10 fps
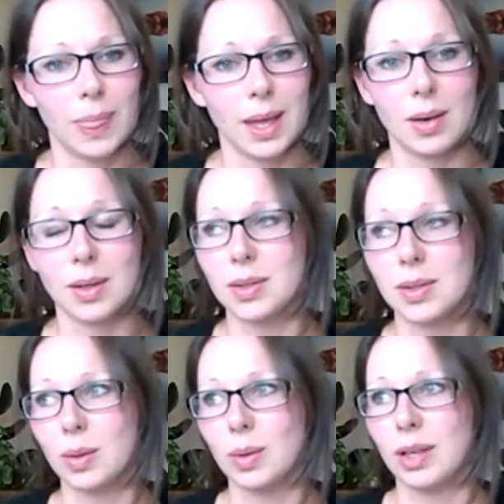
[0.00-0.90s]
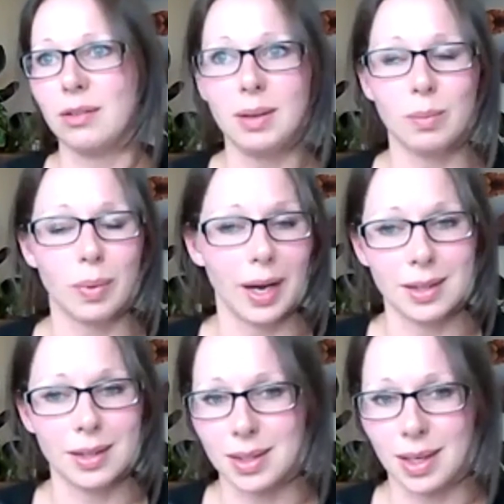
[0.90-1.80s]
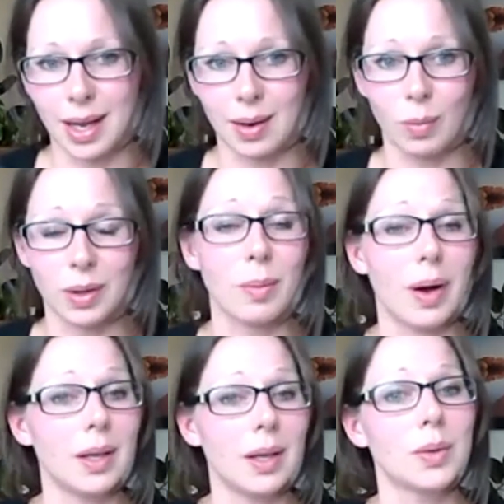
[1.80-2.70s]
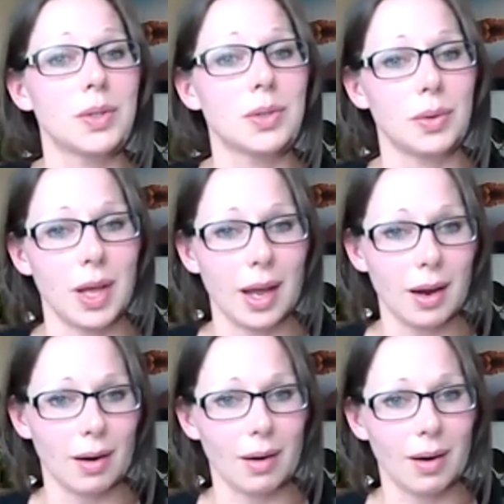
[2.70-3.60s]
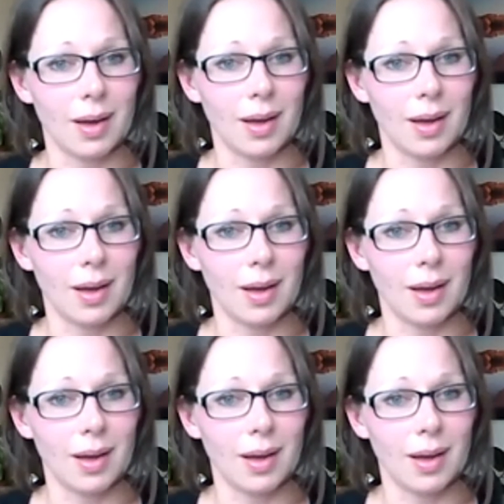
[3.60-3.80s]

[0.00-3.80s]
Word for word: and also given pregnancy and what the body goes through there